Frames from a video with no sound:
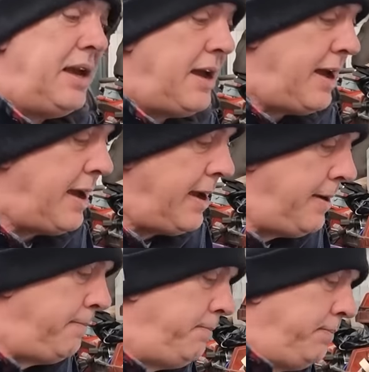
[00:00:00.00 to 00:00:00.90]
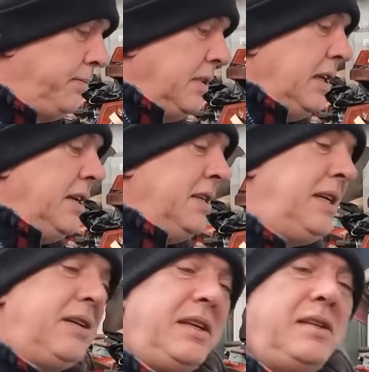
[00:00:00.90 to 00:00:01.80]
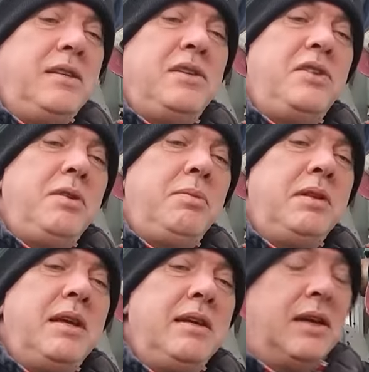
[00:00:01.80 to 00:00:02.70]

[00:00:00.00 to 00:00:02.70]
Um, see, this is the stupid thing